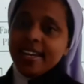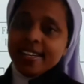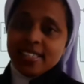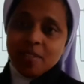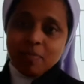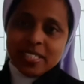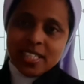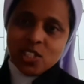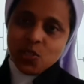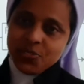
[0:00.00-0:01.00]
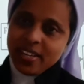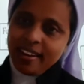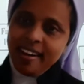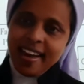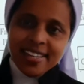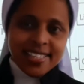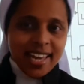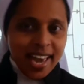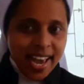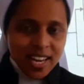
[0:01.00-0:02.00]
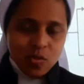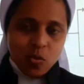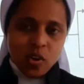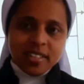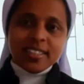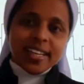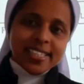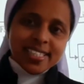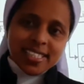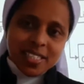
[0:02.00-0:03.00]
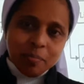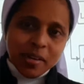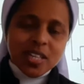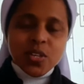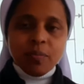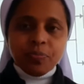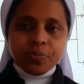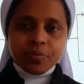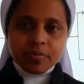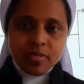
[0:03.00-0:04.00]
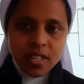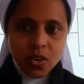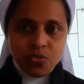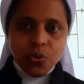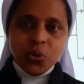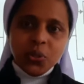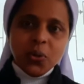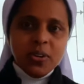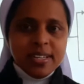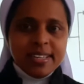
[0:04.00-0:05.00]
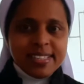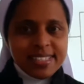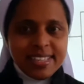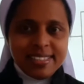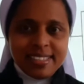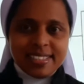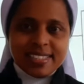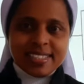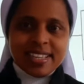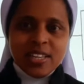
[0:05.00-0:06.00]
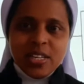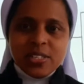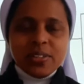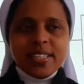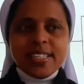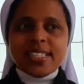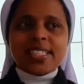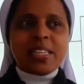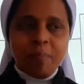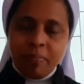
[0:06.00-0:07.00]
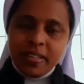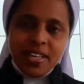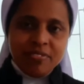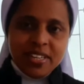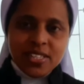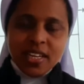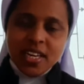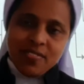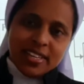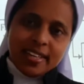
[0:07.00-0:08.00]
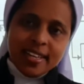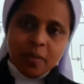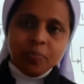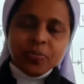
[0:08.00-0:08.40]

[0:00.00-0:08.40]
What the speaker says: in the presence of sunlight and water, that is termed as photosynthesis. So this is a simple definition given here.